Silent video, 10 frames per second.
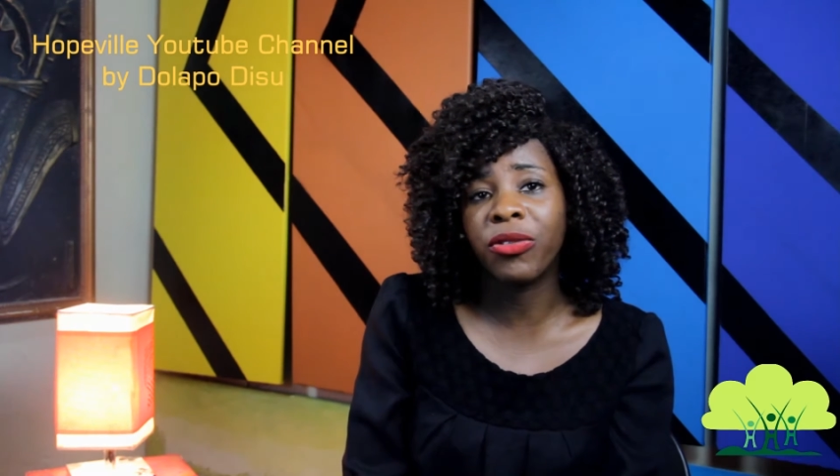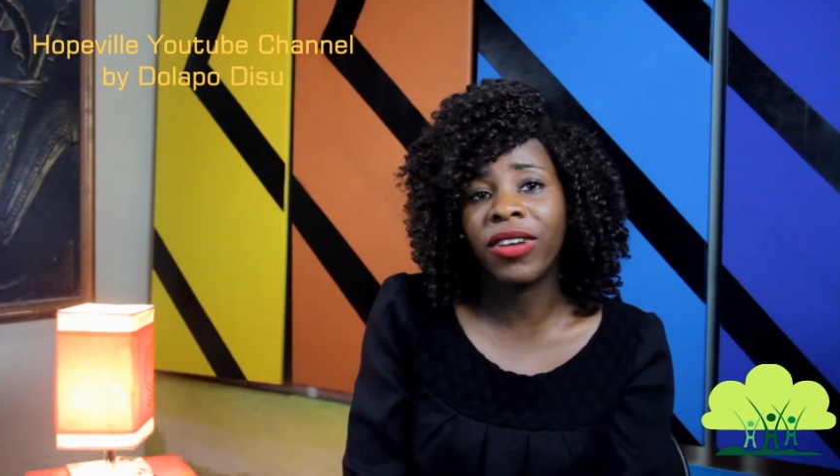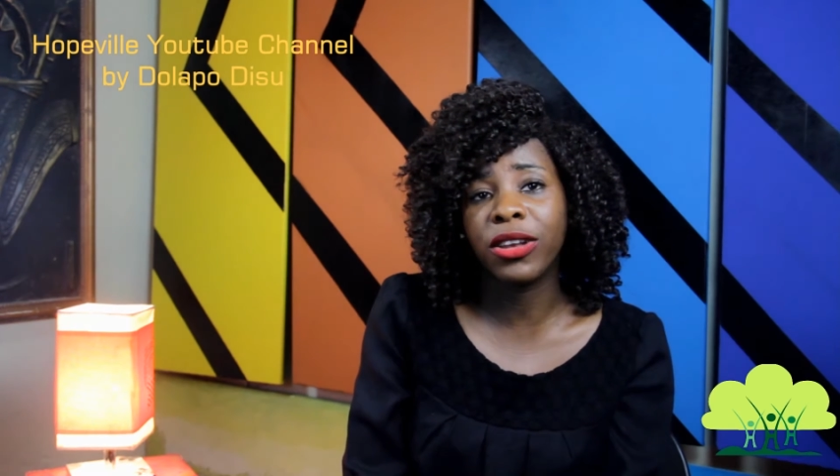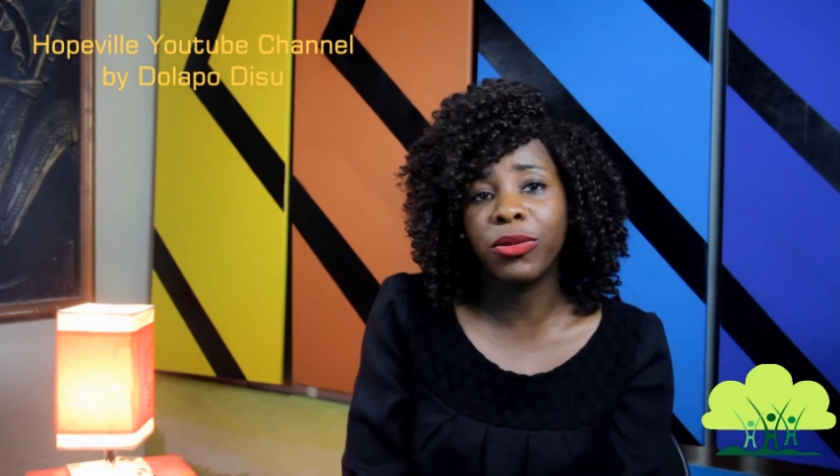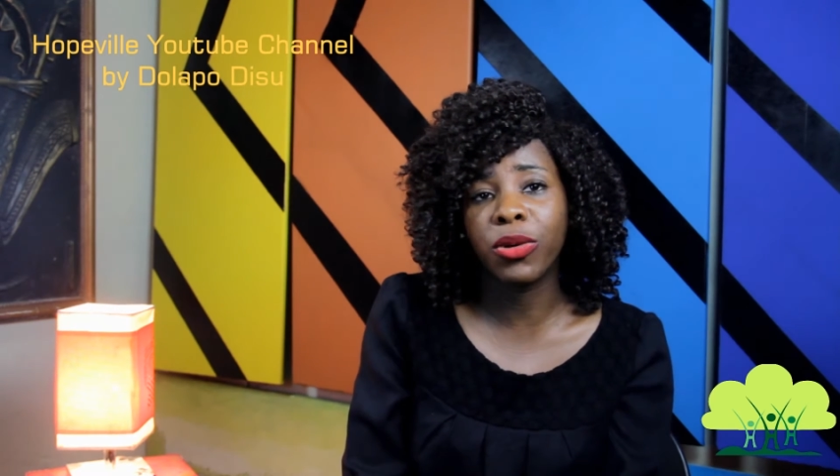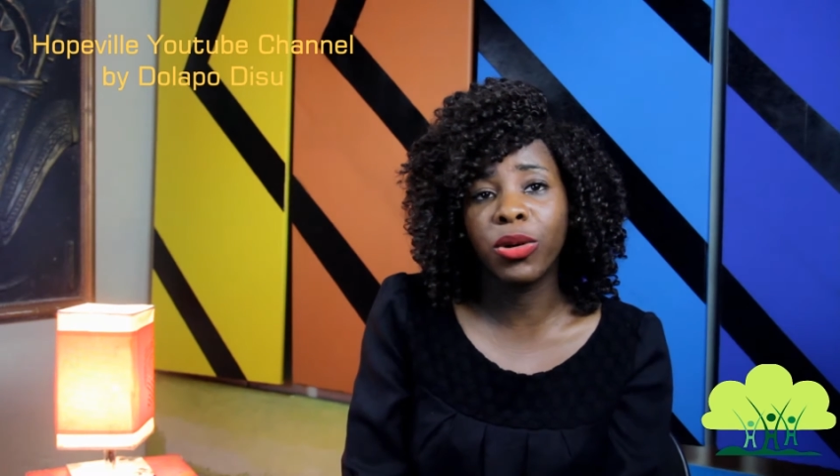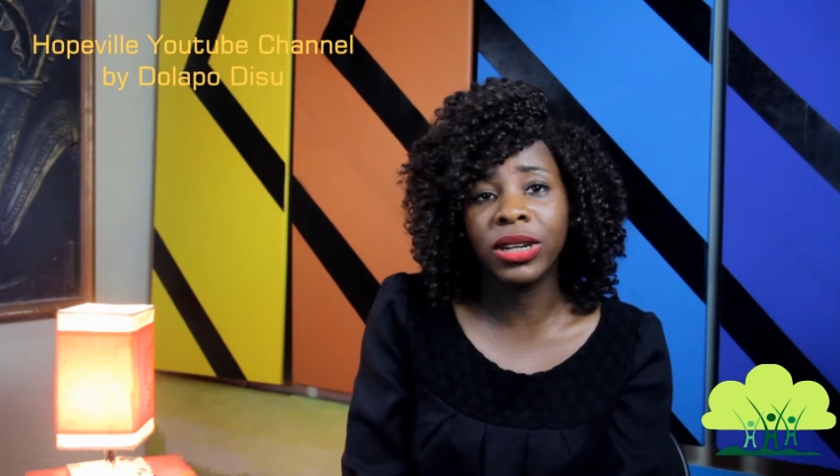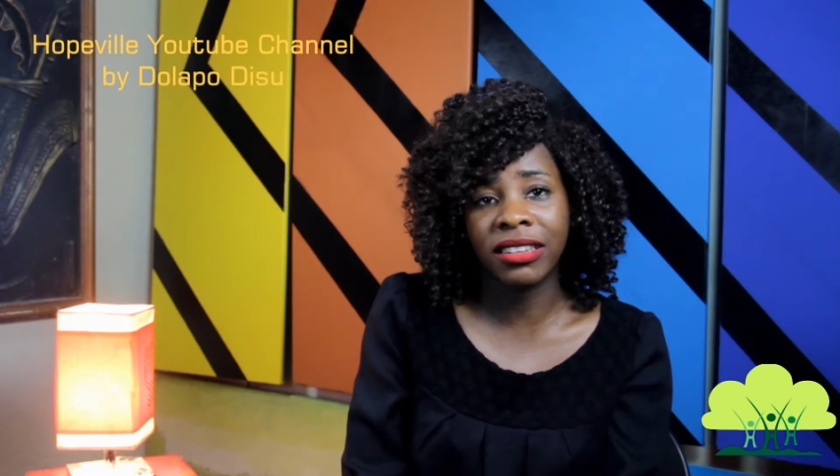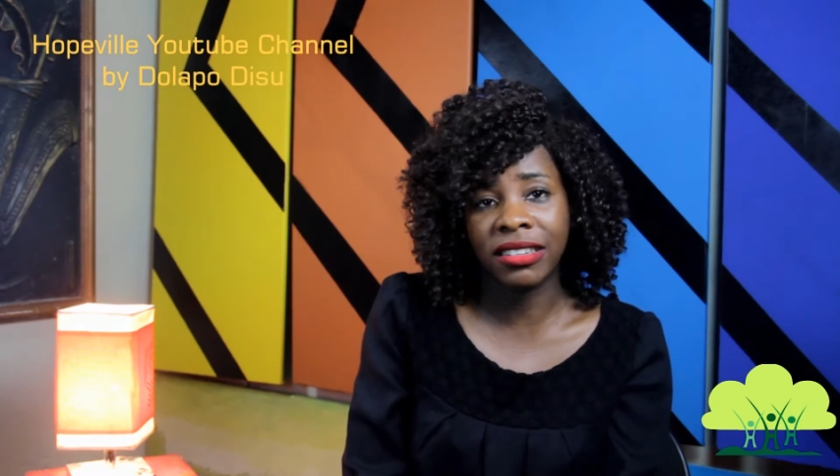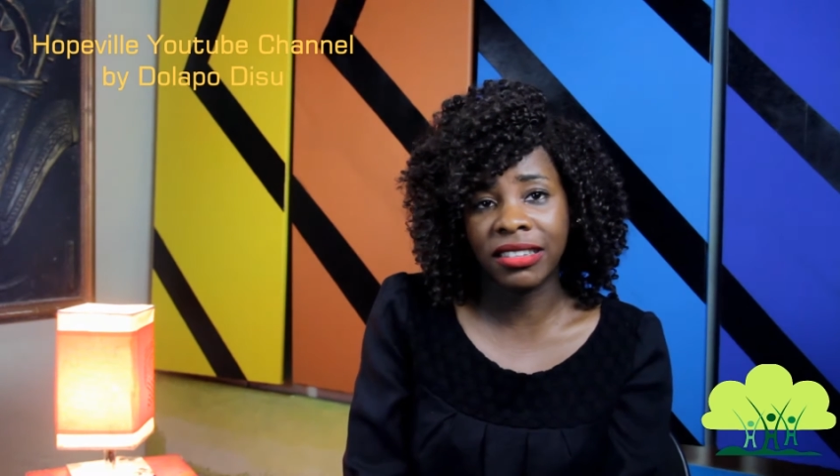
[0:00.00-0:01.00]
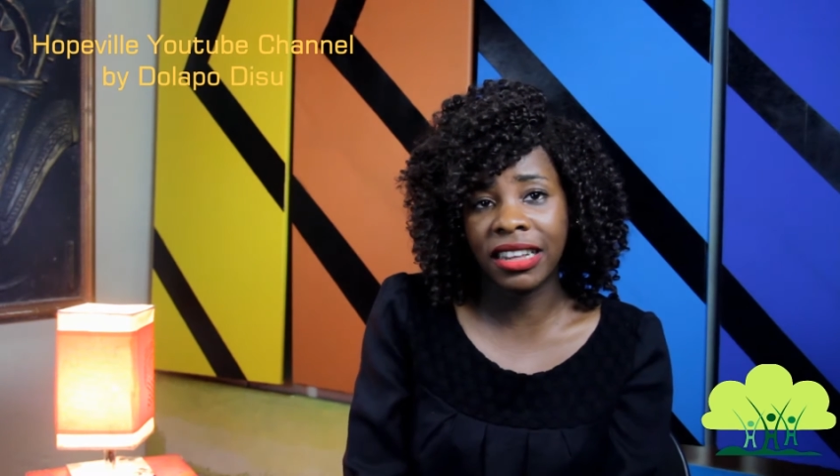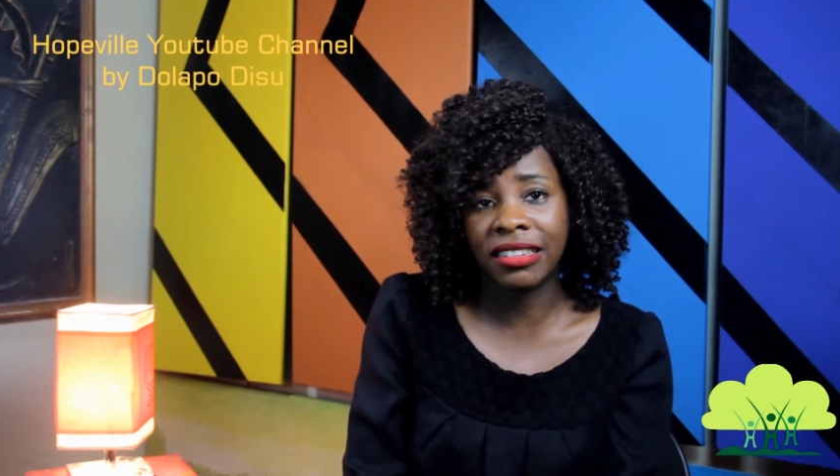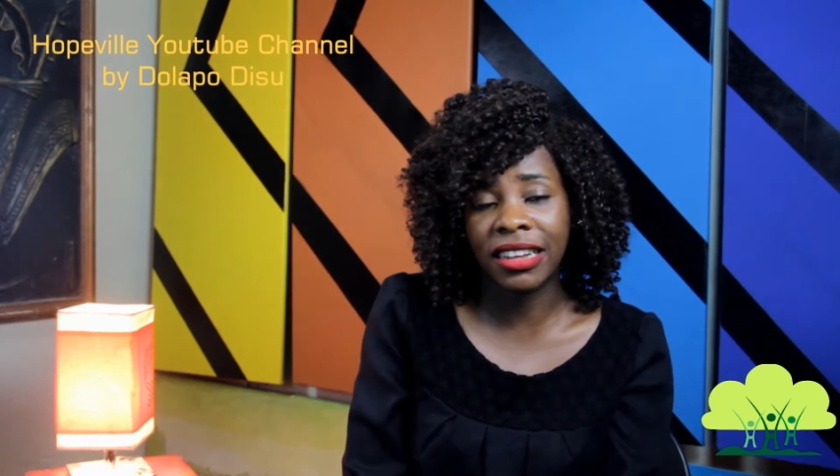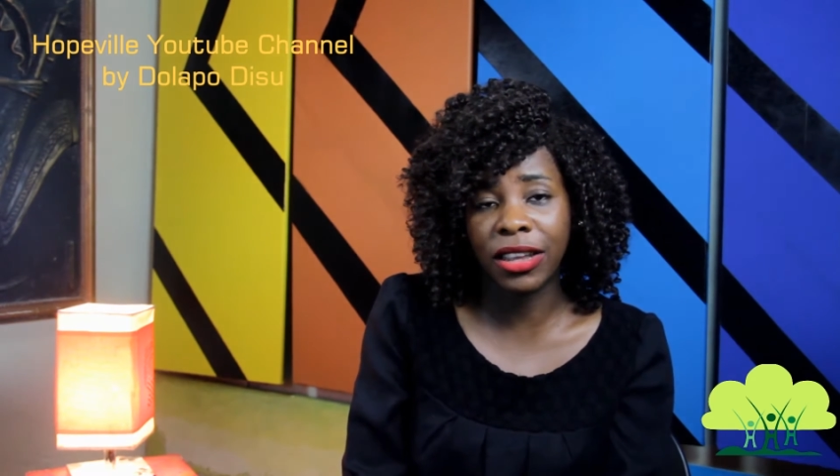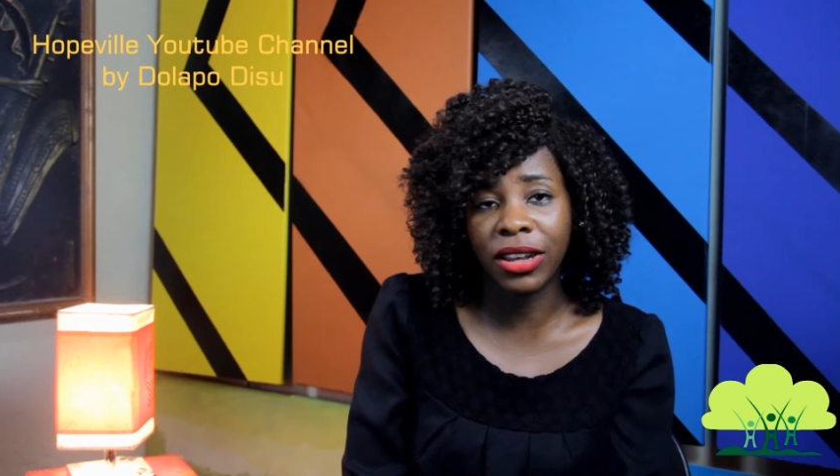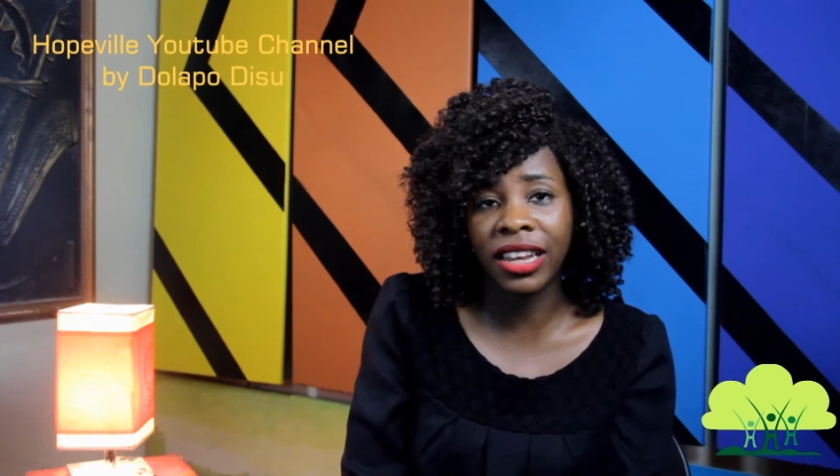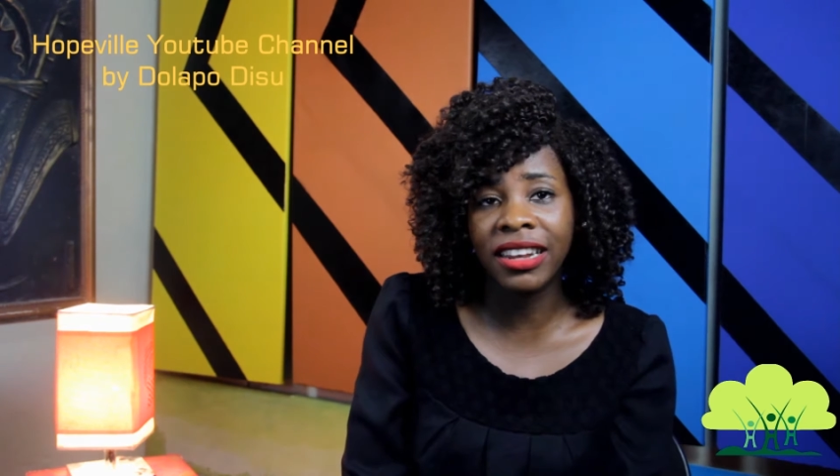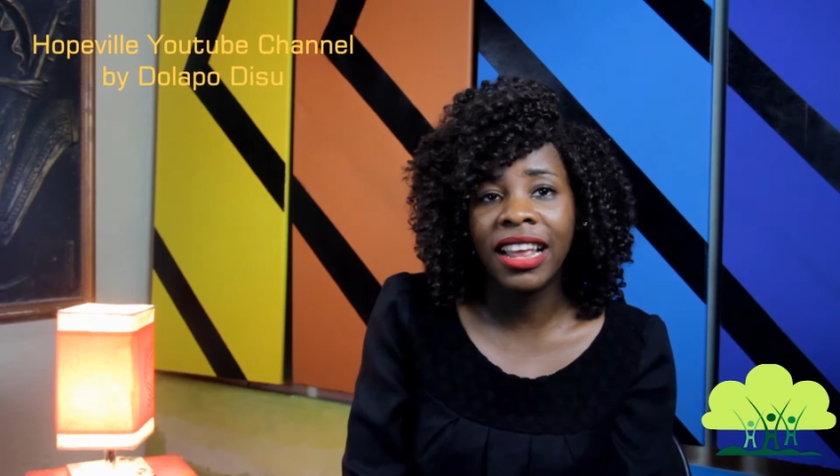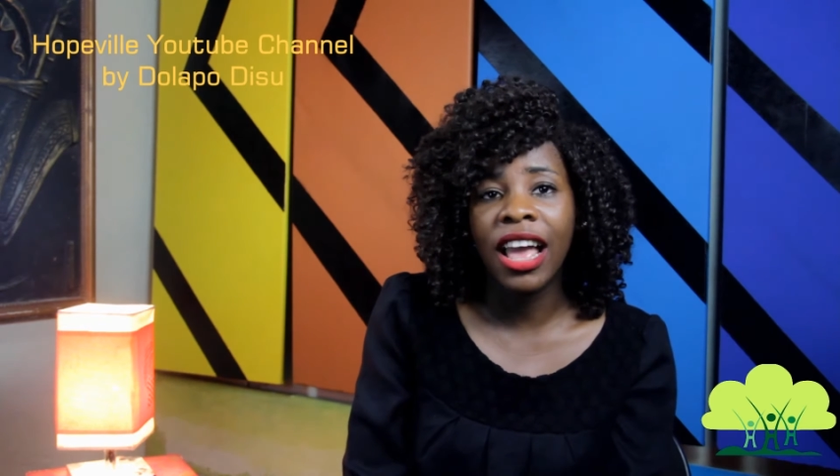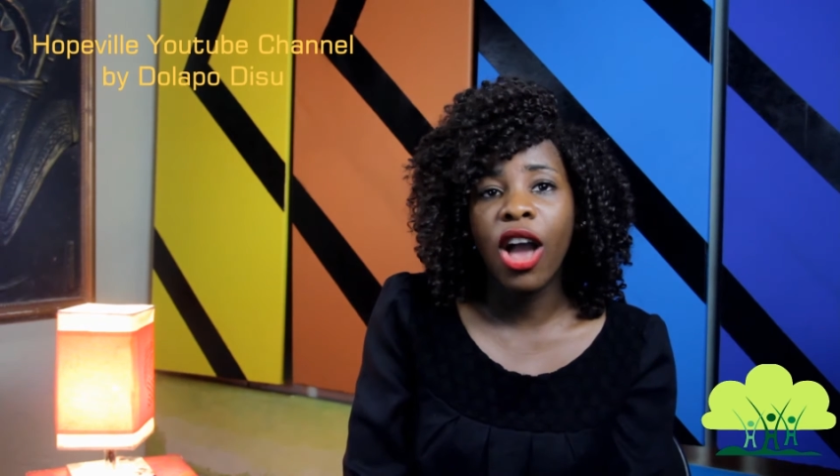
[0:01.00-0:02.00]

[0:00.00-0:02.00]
provide you with all the assistance that you need.